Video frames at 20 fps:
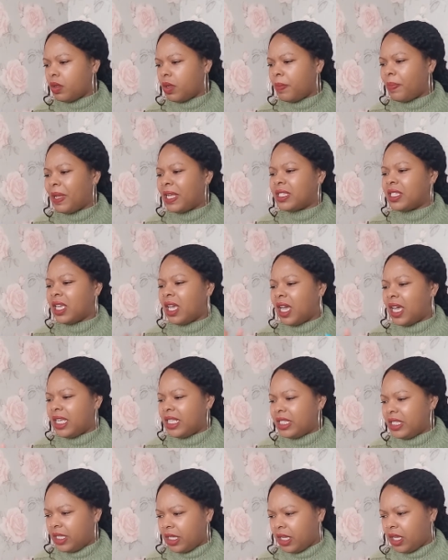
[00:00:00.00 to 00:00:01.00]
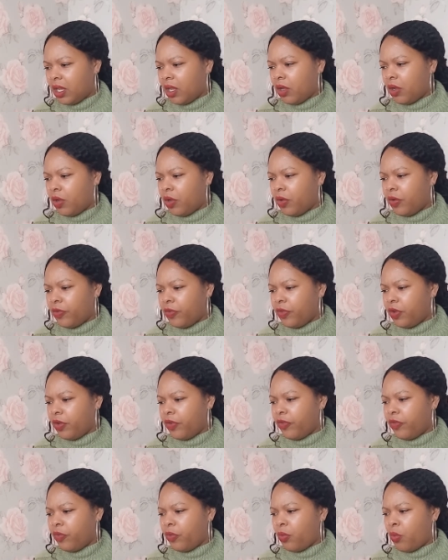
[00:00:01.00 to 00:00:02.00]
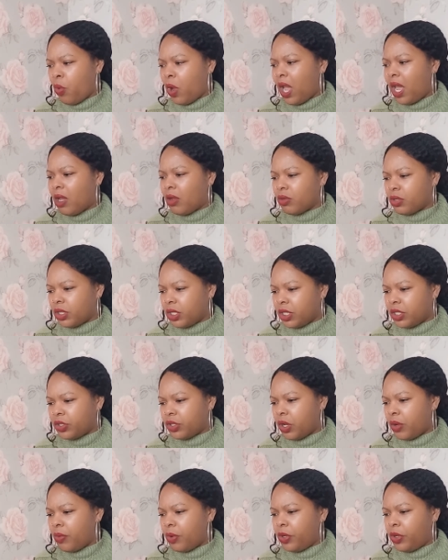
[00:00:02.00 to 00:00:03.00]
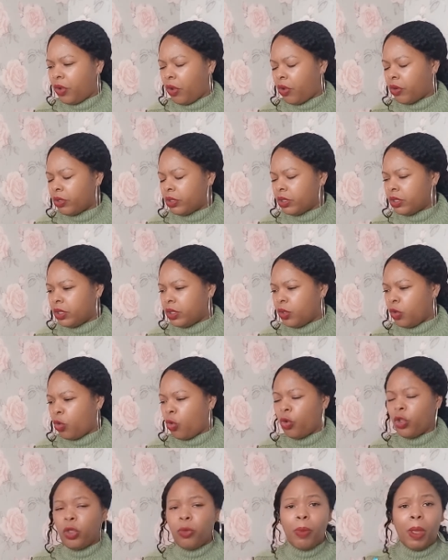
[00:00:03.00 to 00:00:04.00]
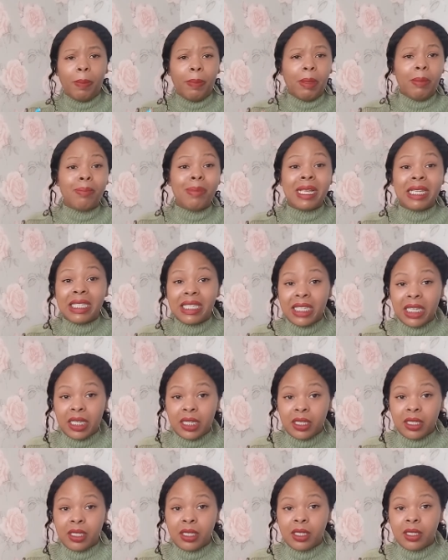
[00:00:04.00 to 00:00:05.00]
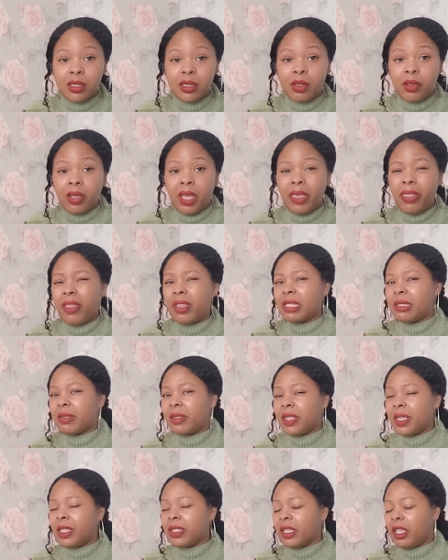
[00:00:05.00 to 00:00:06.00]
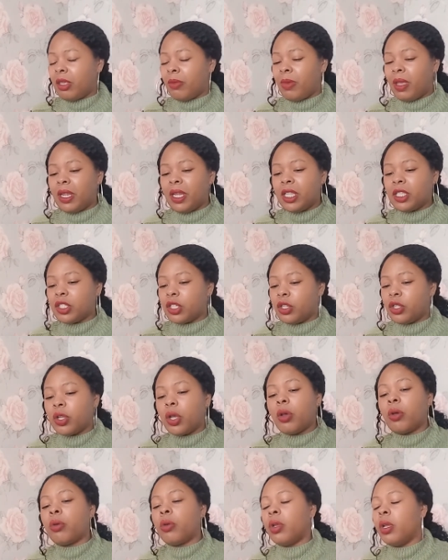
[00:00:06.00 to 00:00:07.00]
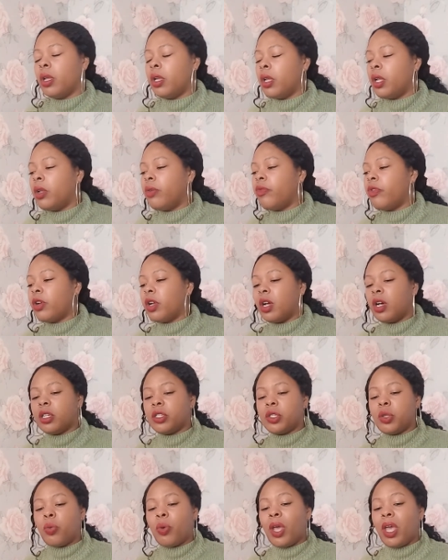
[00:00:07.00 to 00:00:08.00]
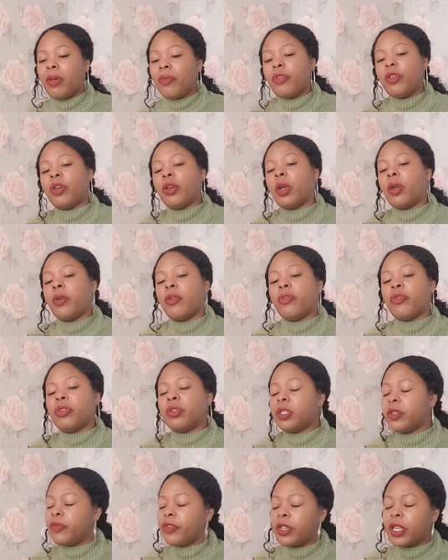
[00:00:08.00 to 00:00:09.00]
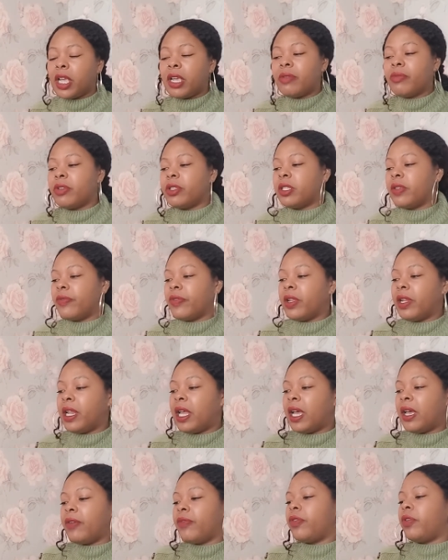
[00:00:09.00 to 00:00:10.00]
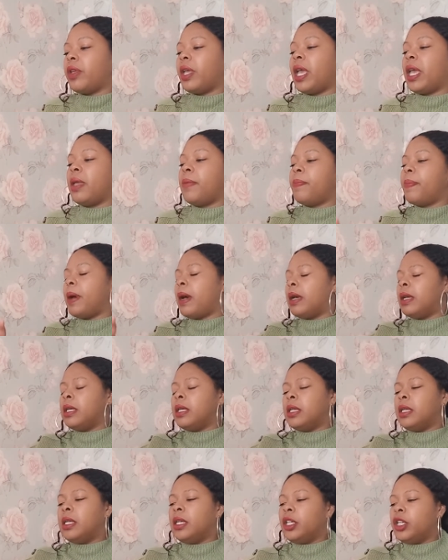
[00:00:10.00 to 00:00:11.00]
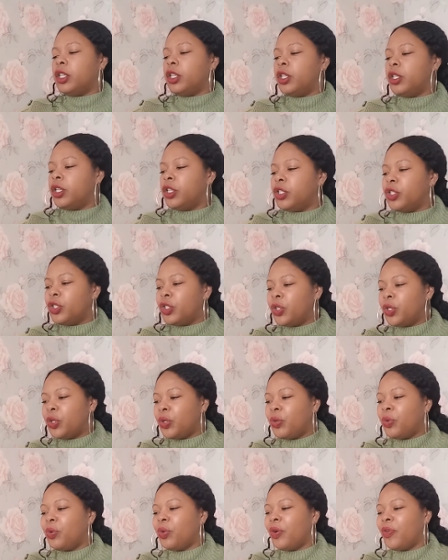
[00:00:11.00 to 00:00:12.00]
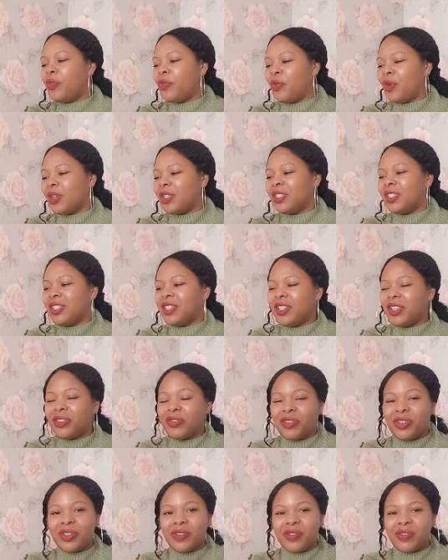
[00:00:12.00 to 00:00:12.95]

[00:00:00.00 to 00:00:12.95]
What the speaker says: better idea of what else is going on, or you may be missing. Okay, there's things that you may need to know in regards to whatever you're going through, different areas of your life, okay? But Two of Wands and the Three